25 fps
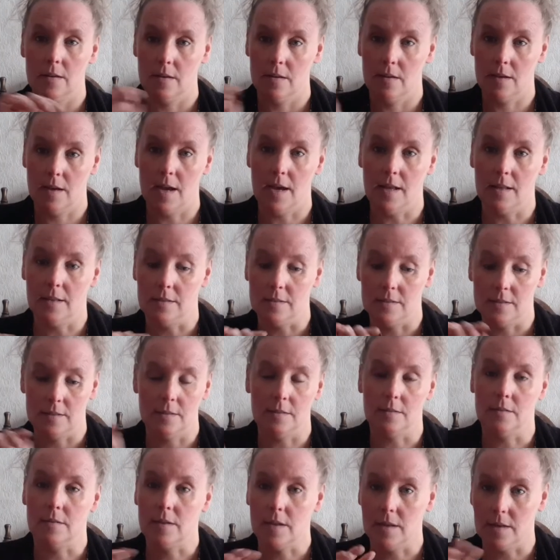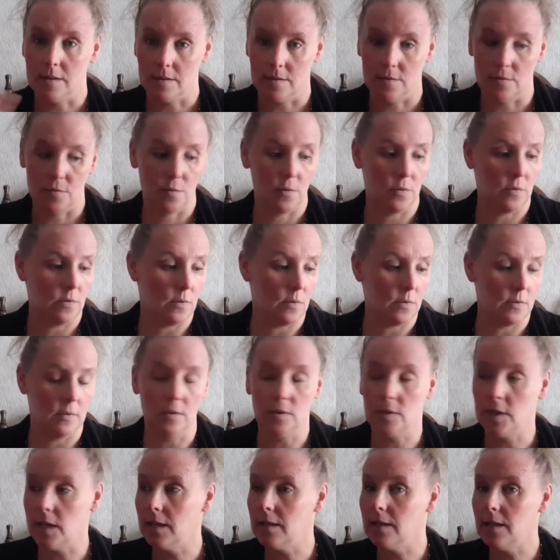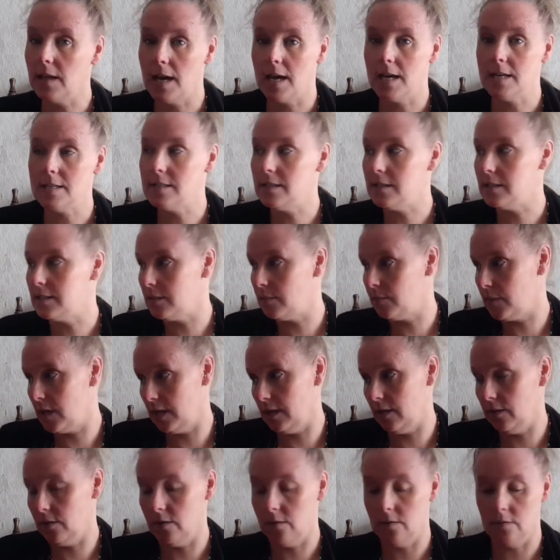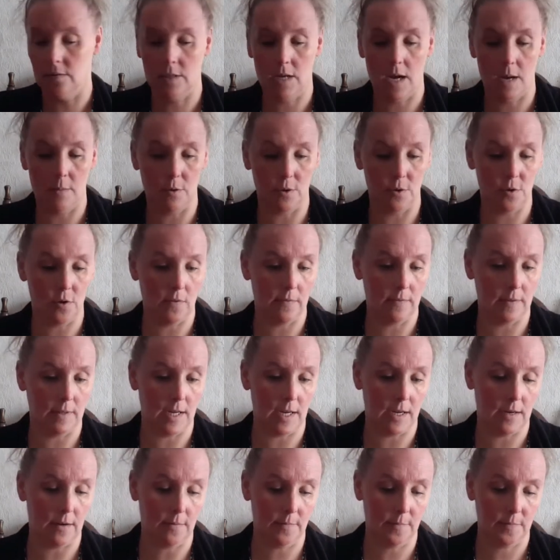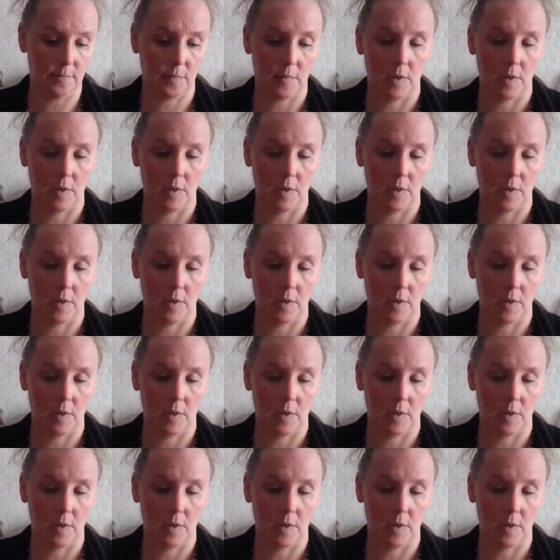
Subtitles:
Alice and Through the Looking Glass. It's in my little cupboard over there.